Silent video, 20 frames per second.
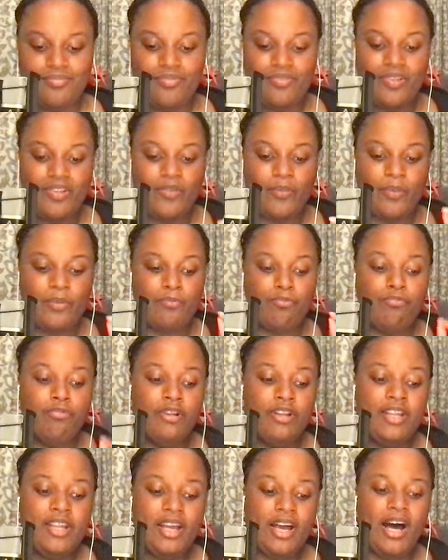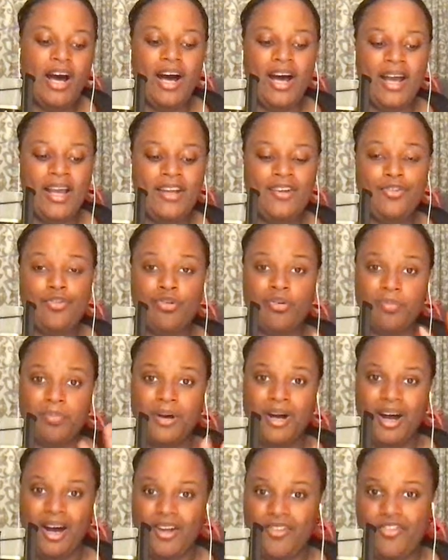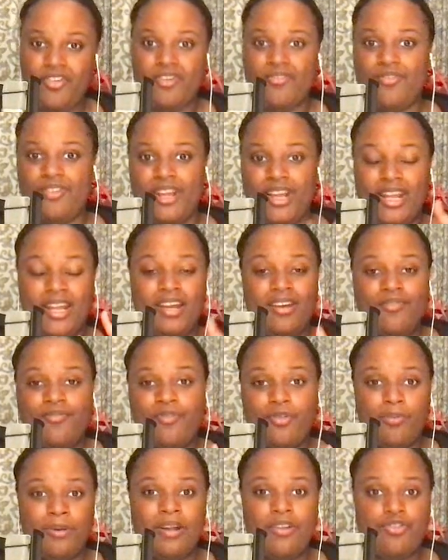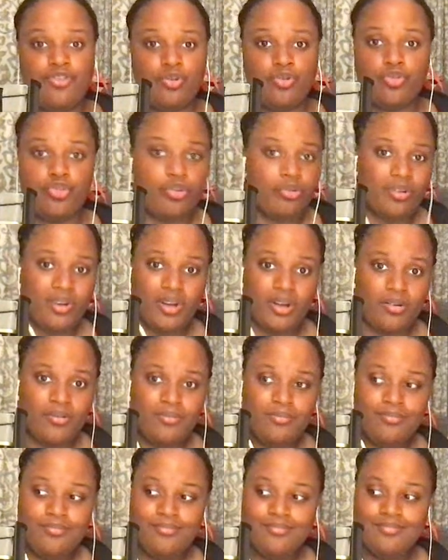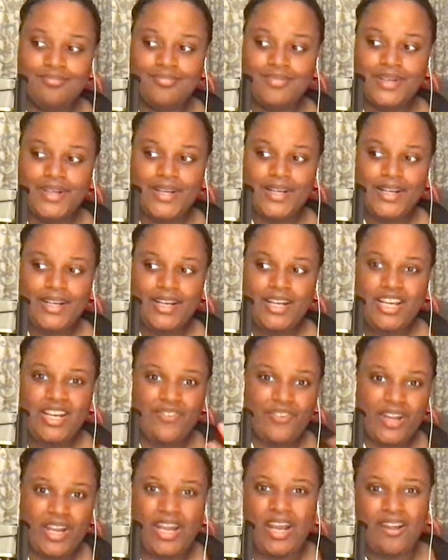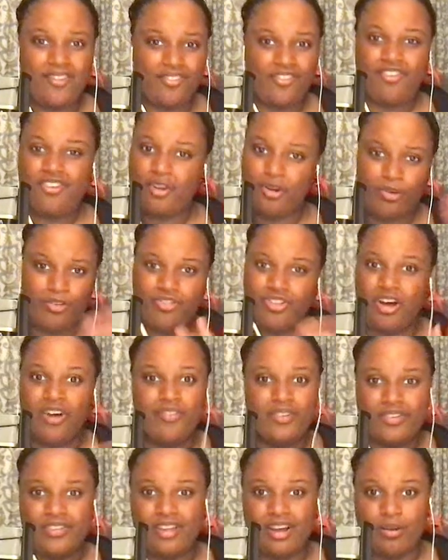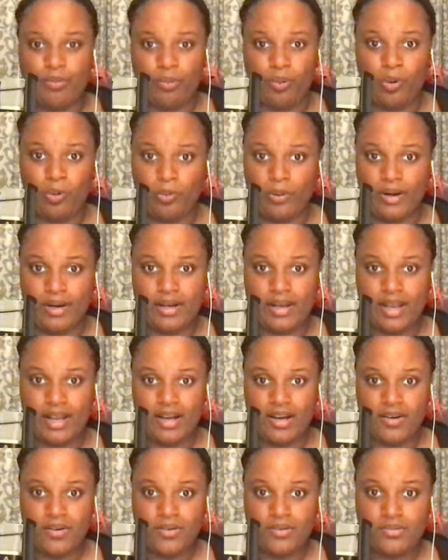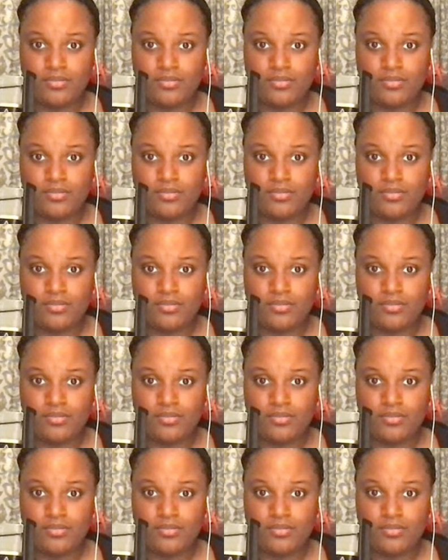that's been really kind or positively influential to you if you can't see yourself in that role right now.